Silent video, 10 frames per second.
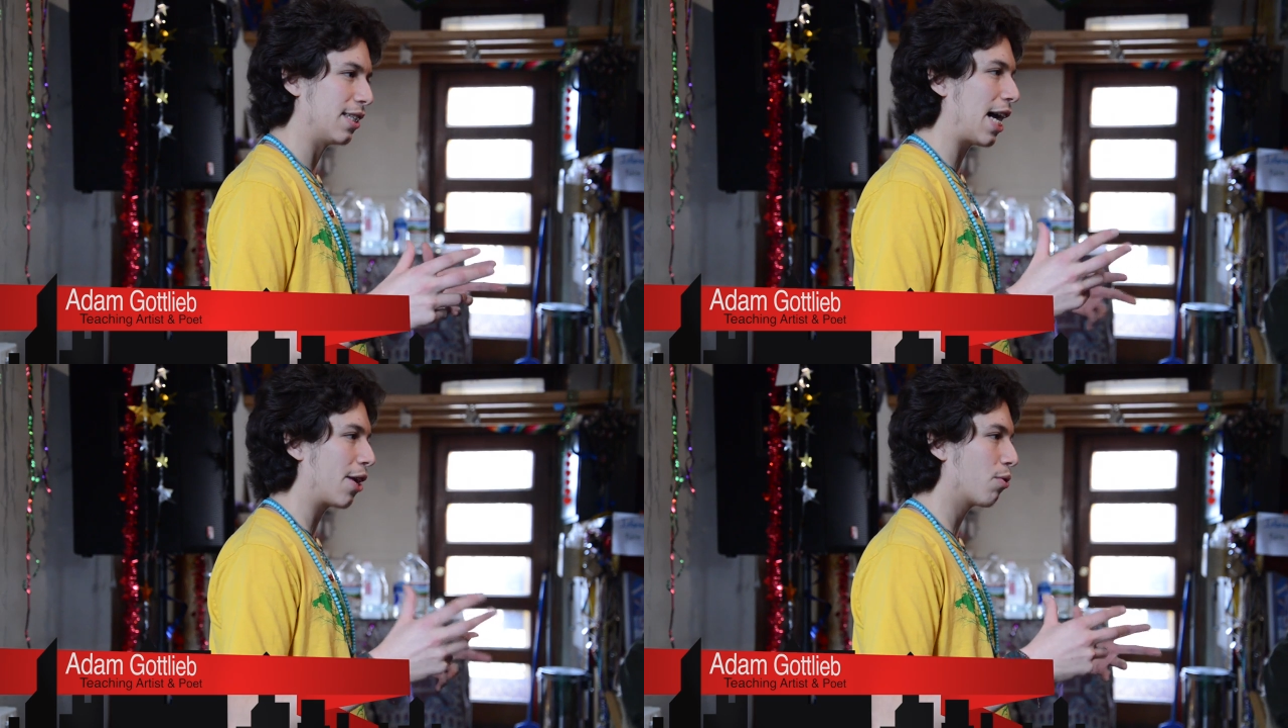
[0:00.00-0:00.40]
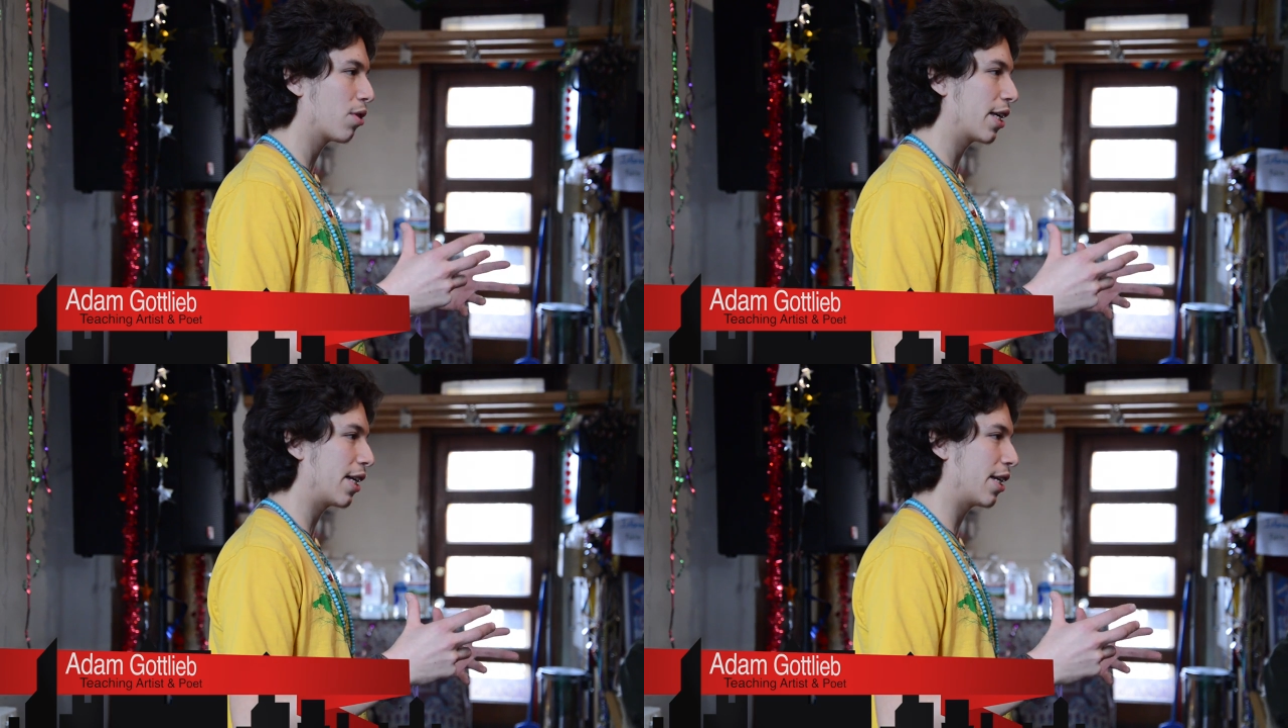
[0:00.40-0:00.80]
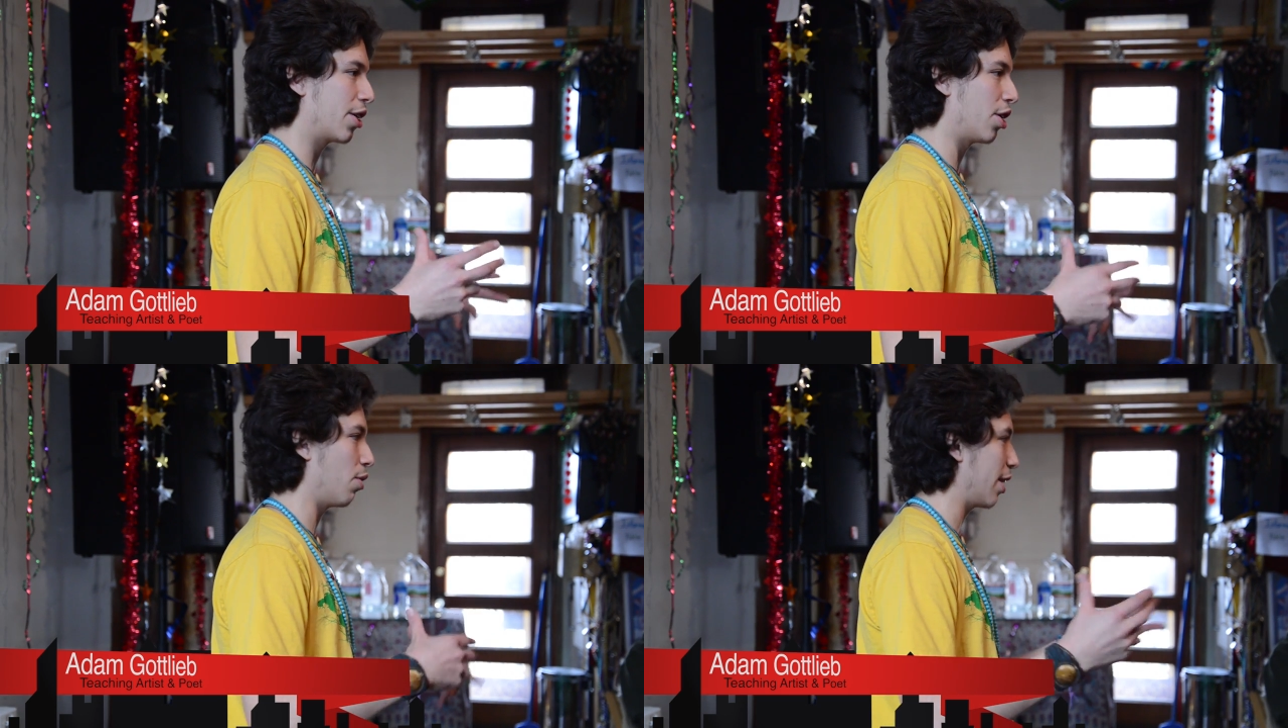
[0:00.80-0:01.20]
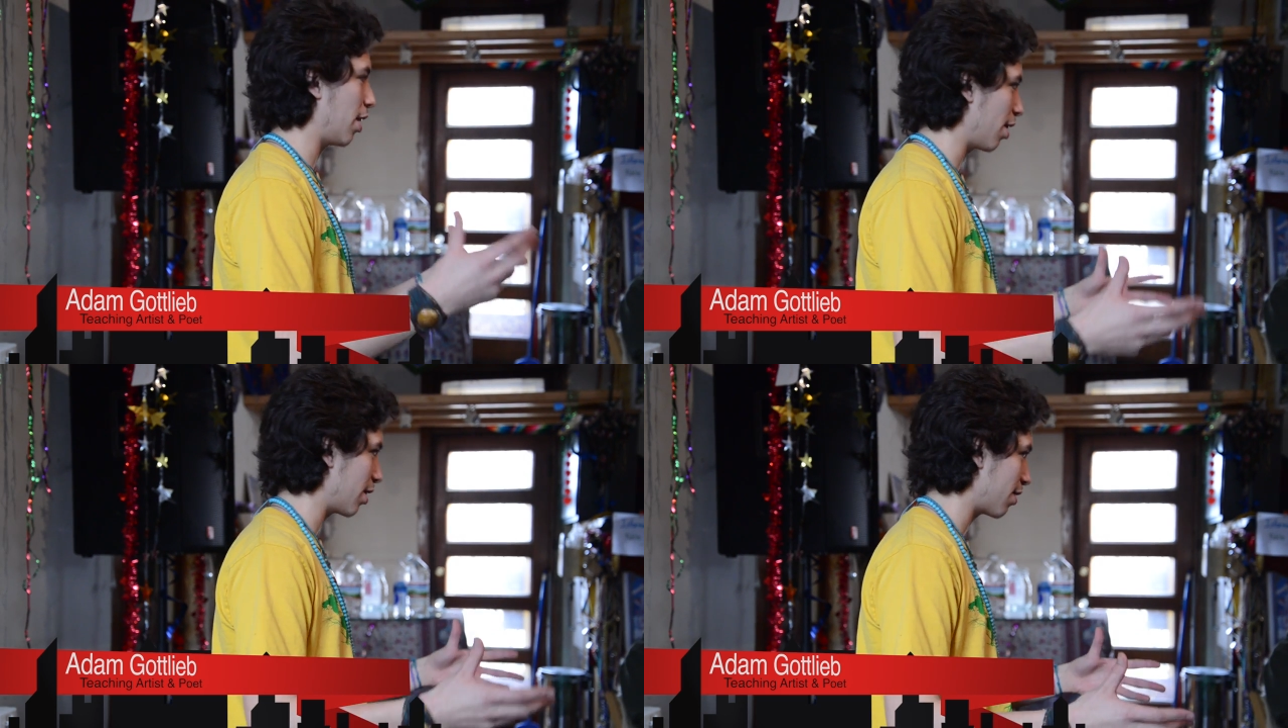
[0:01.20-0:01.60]
not only you know an
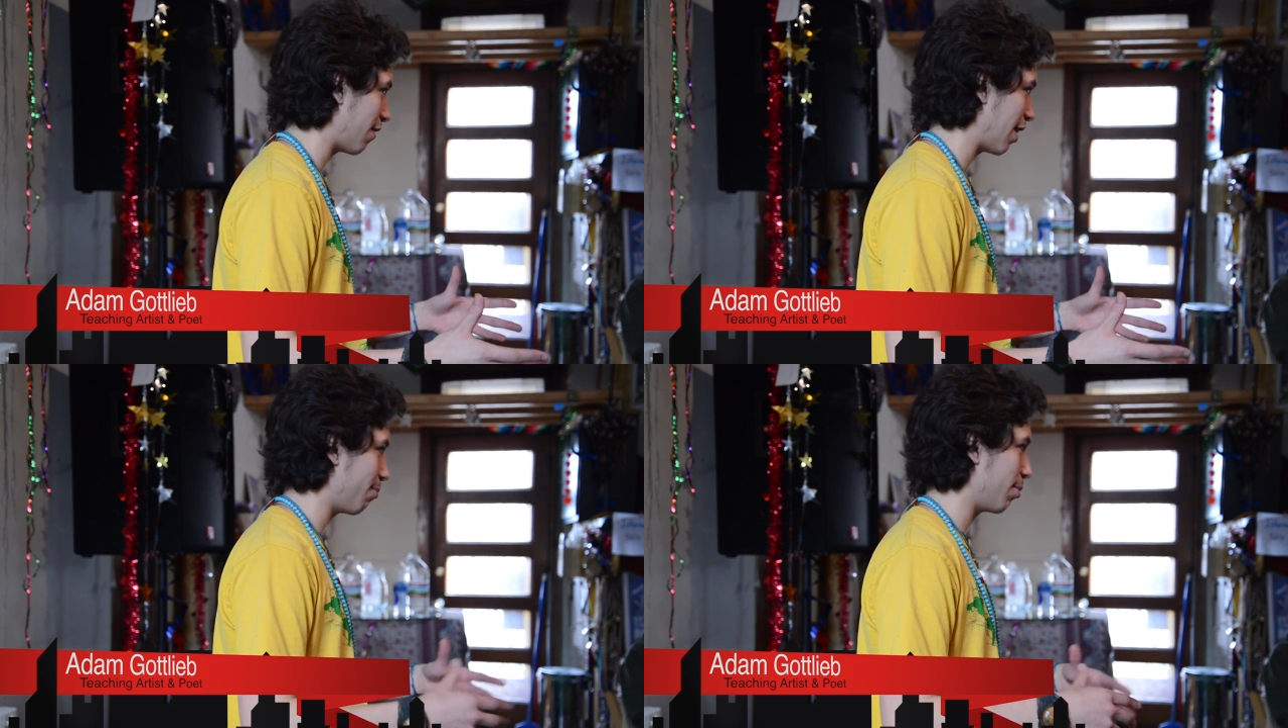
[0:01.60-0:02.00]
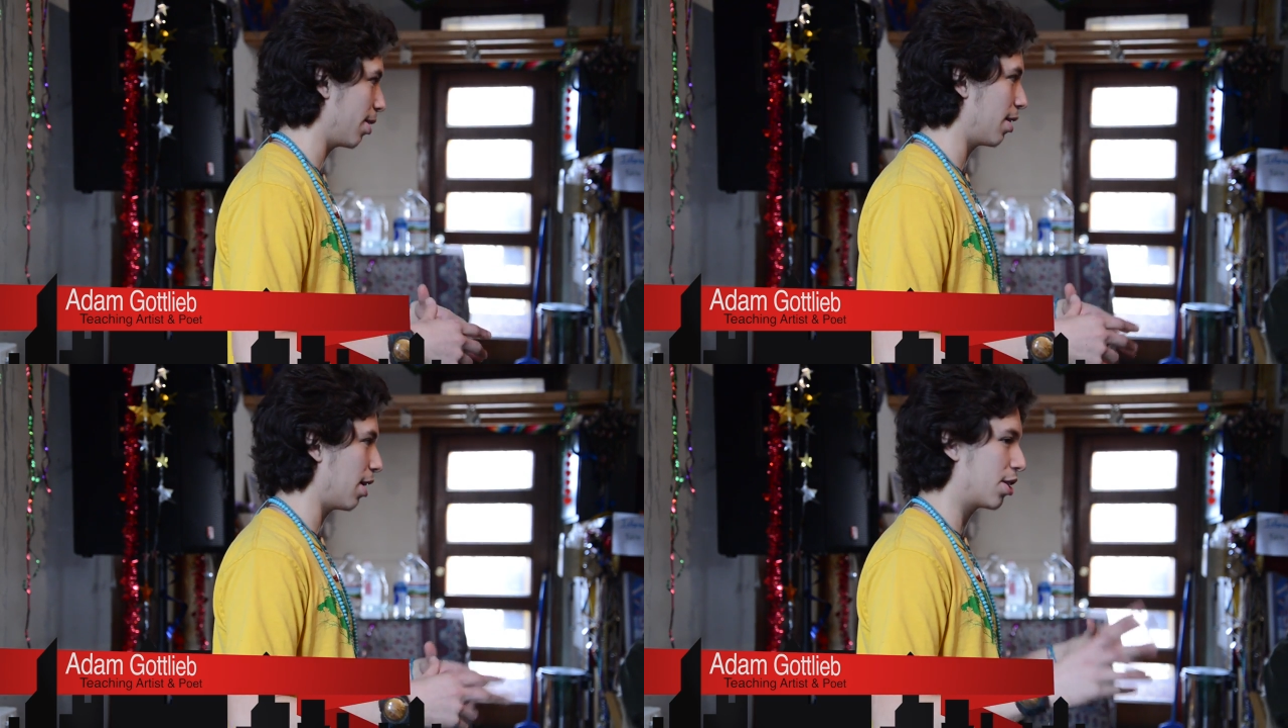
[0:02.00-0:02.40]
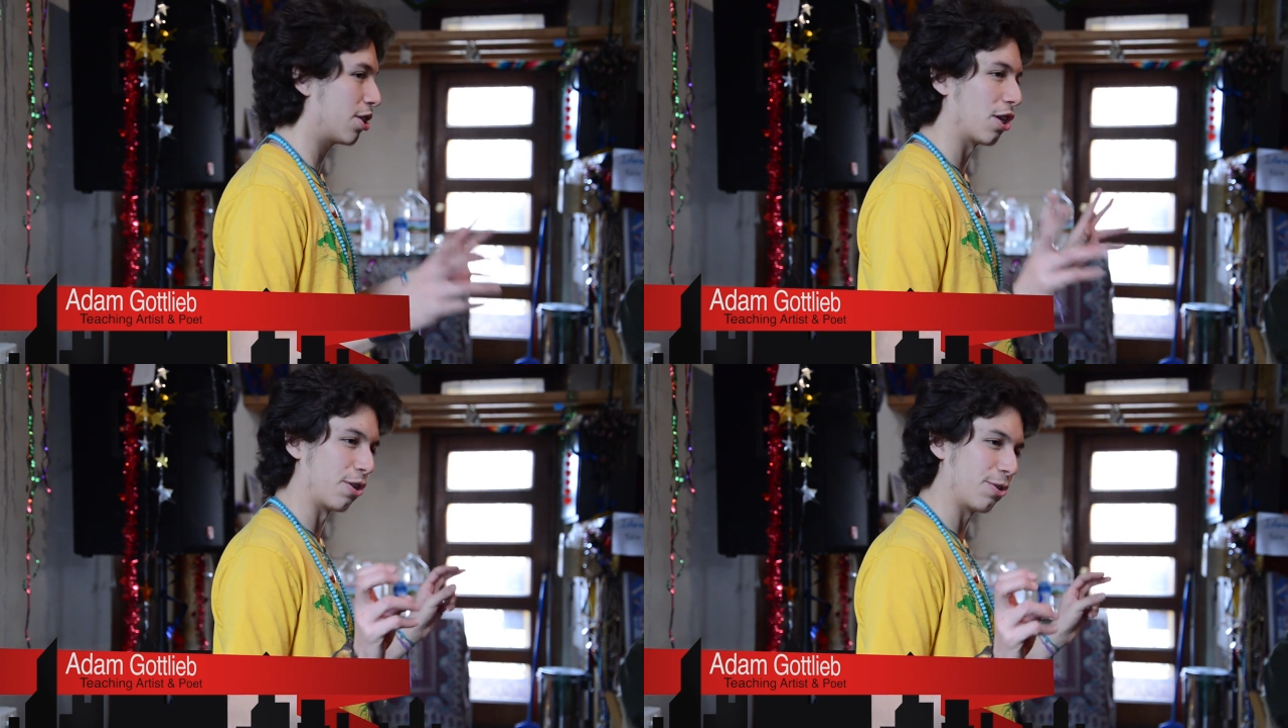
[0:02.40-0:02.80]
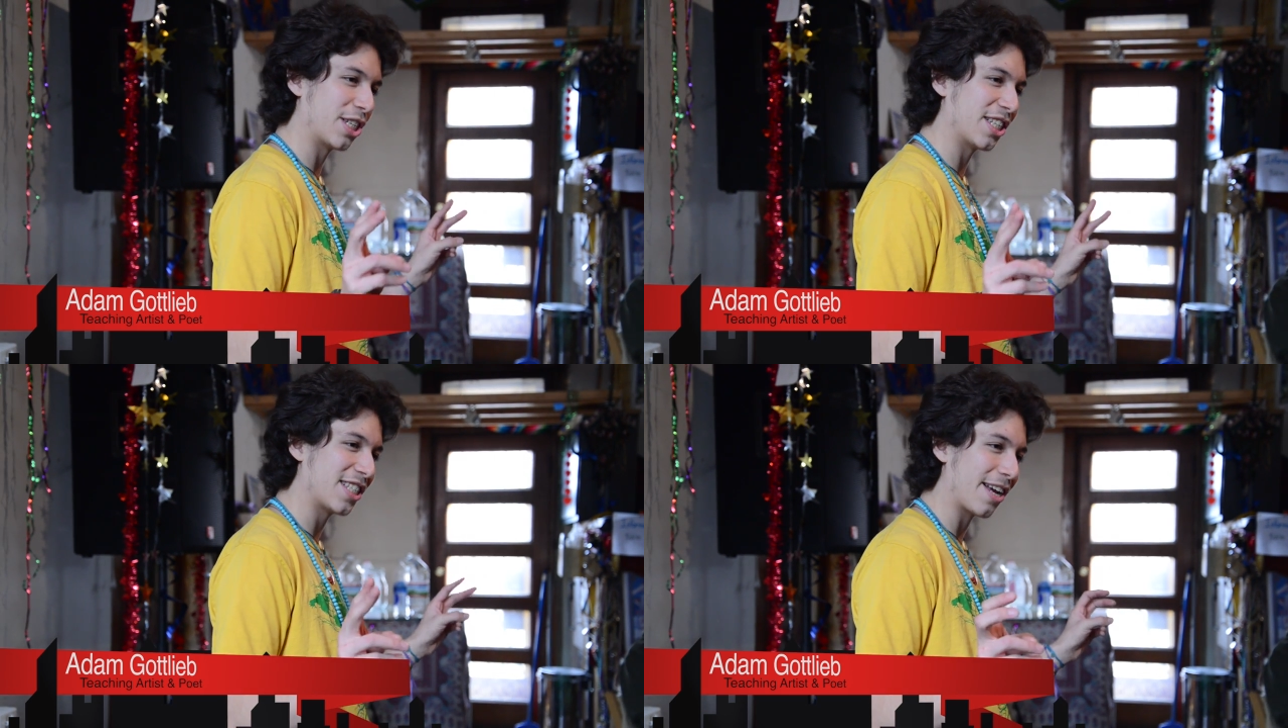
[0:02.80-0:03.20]
arts event but a
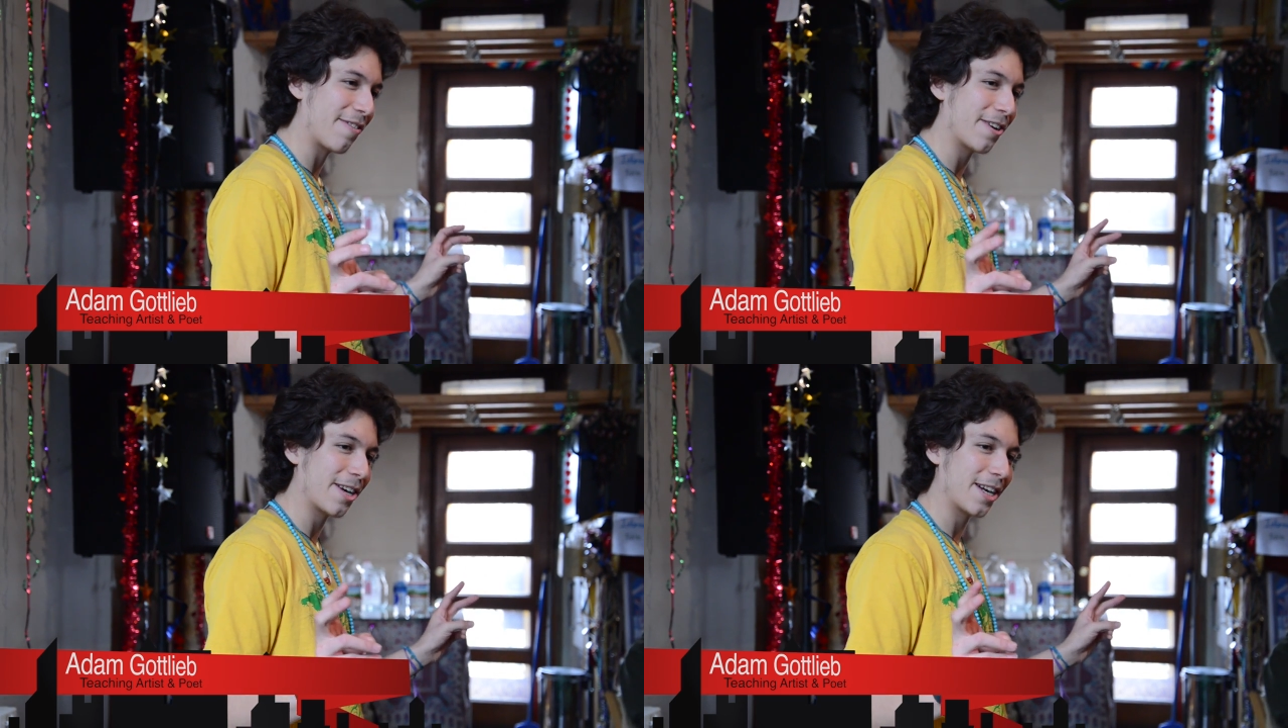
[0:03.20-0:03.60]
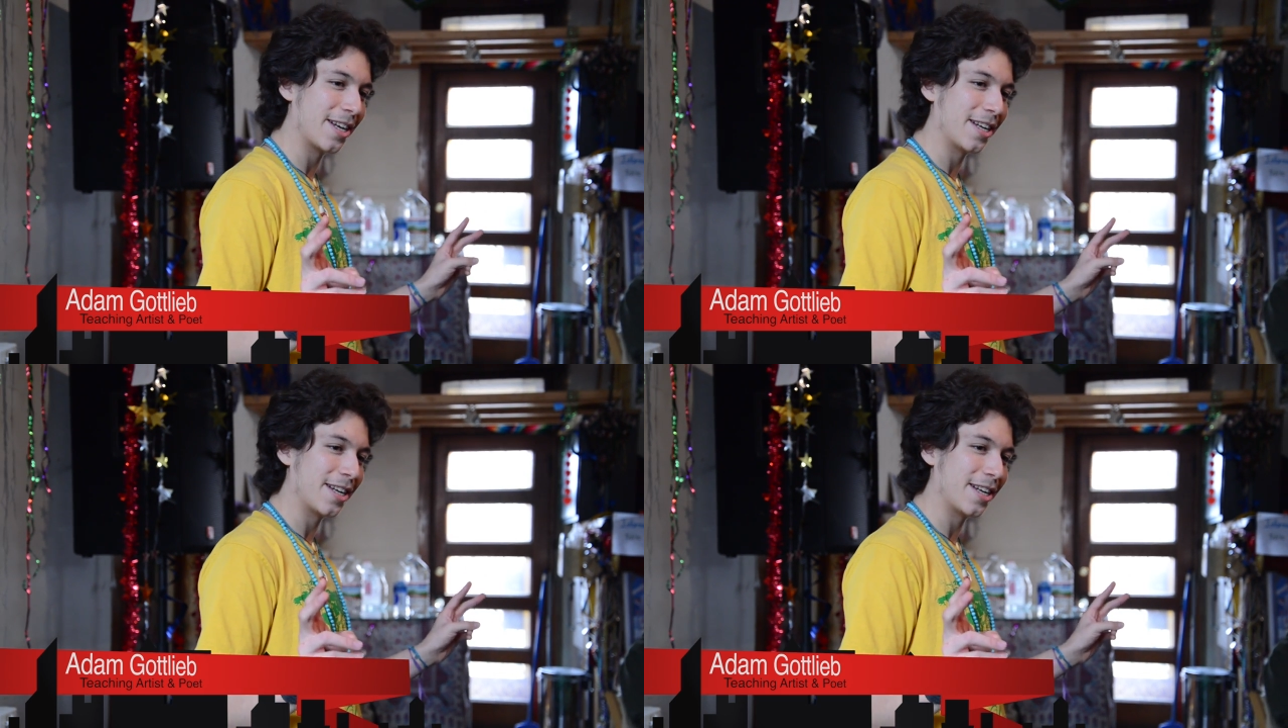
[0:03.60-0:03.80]
solution cipher.